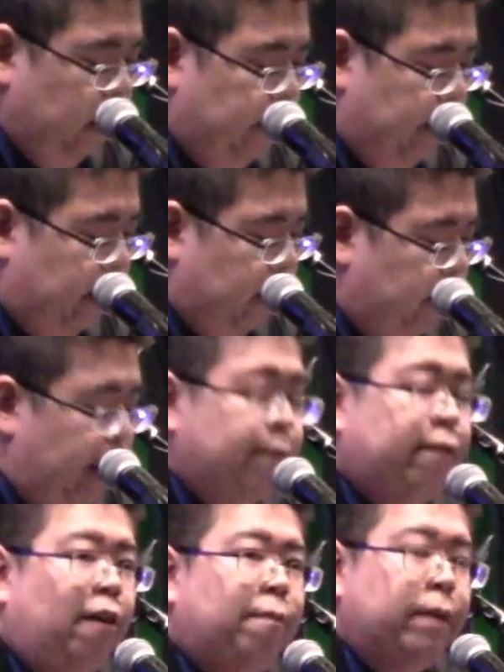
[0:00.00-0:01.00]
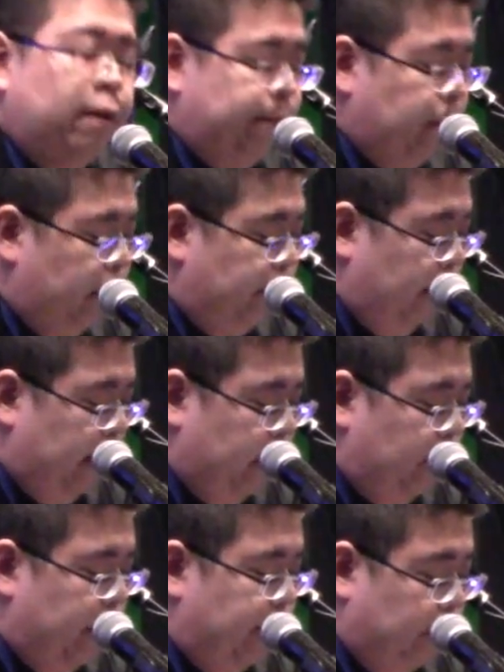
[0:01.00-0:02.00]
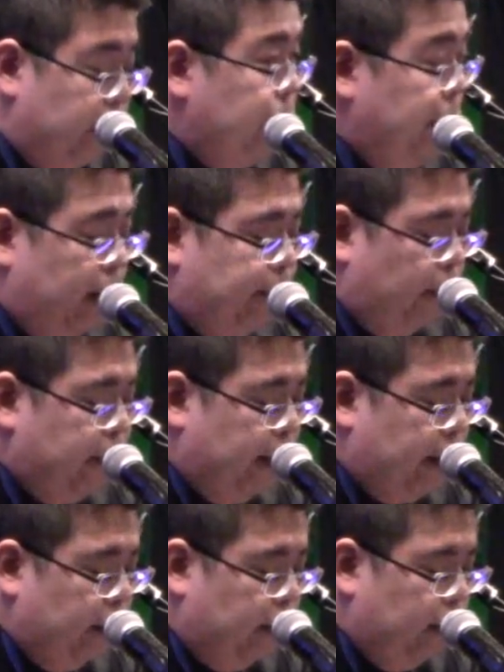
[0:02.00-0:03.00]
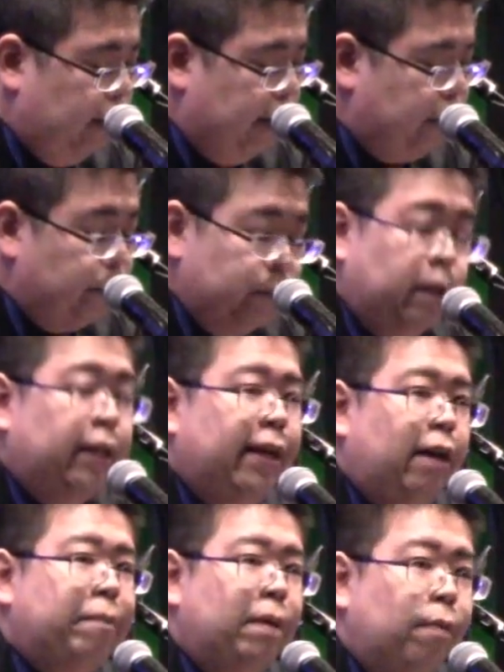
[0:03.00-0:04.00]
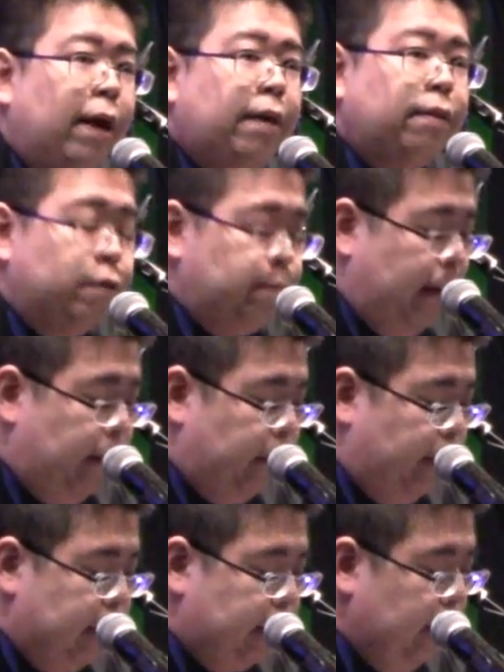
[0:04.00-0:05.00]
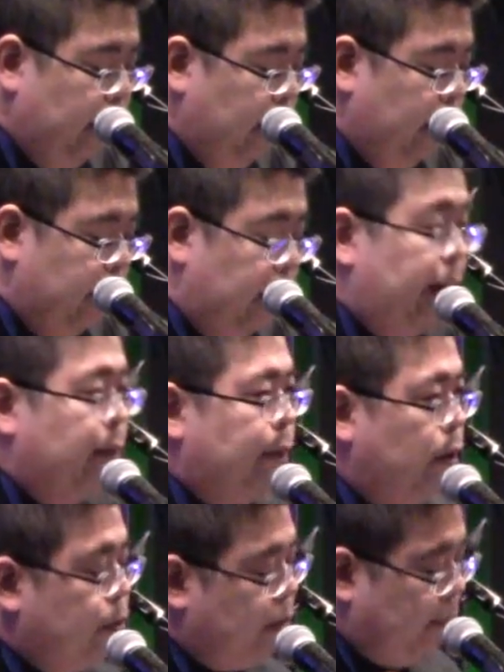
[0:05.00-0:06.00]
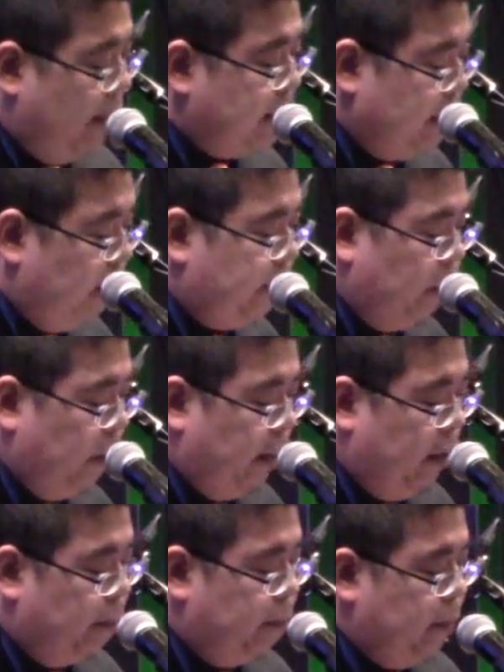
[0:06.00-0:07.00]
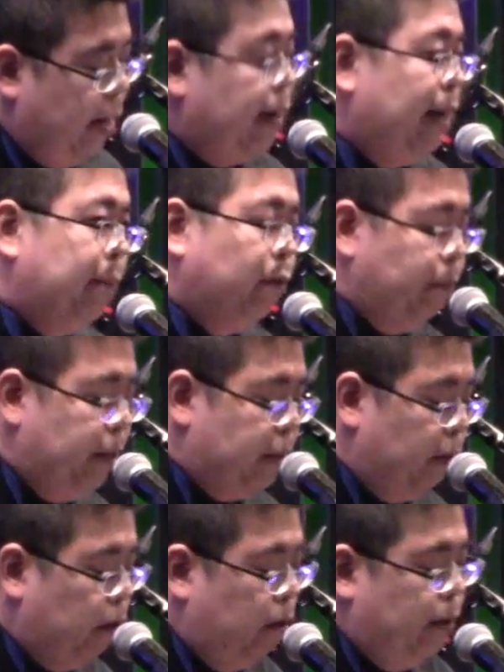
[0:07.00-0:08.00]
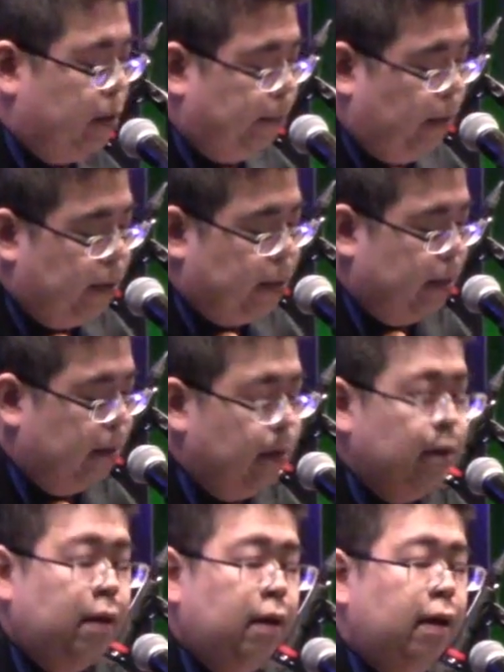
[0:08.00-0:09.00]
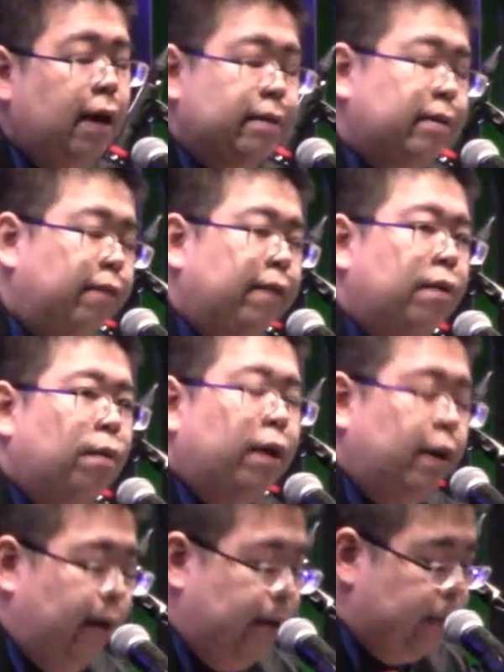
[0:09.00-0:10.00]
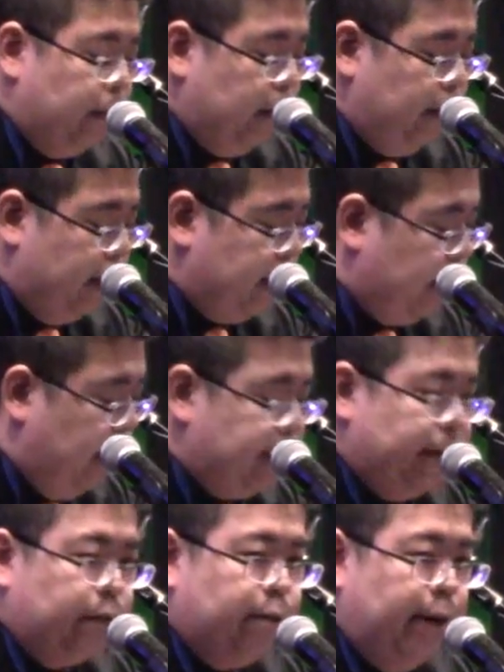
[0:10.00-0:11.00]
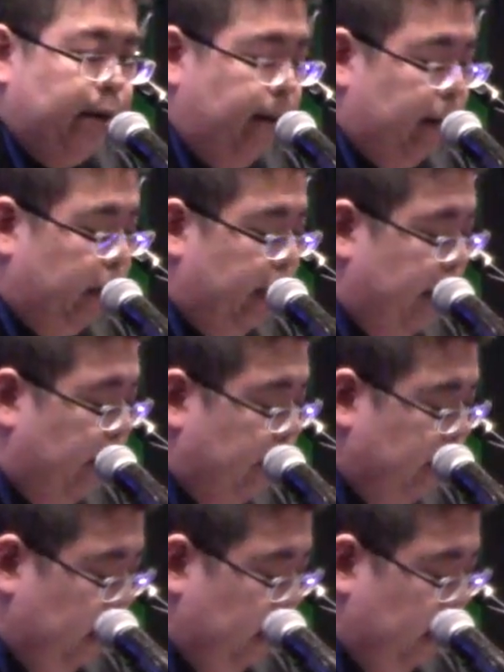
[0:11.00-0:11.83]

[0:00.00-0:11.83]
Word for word: But my involvement in furry fandom, and fursuiting in particular, has really helped me break those boundaries that I imposed on myself growing up, and enabled me to grow as a person, as an event organizer, as a content creator, and a leader.